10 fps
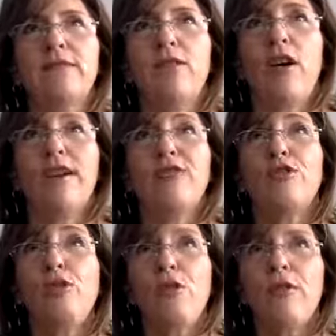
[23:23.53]
God, and
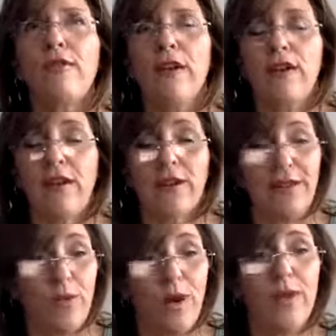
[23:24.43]
glorify
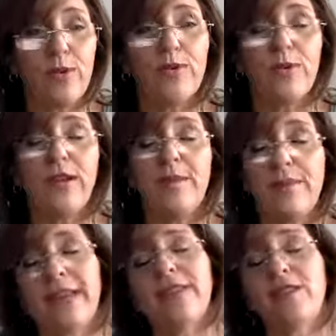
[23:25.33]
God the way we're really
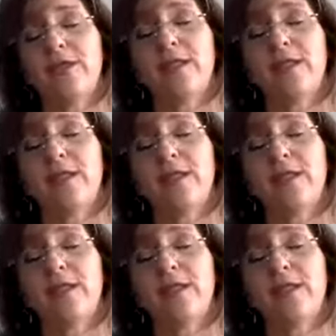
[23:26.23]
meant to,